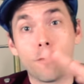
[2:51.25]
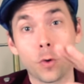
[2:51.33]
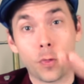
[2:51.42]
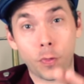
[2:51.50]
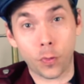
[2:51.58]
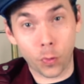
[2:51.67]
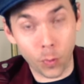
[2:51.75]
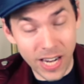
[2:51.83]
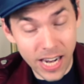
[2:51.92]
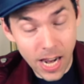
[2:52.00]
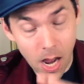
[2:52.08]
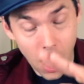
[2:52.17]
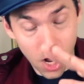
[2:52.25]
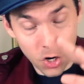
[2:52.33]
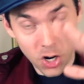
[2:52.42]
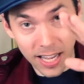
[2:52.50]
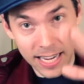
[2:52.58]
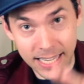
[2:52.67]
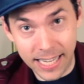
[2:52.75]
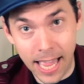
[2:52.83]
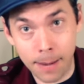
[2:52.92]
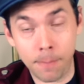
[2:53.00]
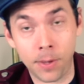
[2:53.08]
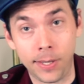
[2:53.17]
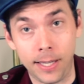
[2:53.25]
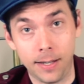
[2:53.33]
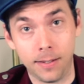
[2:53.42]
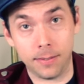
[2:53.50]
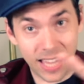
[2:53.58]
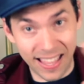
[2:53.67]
for 310 million.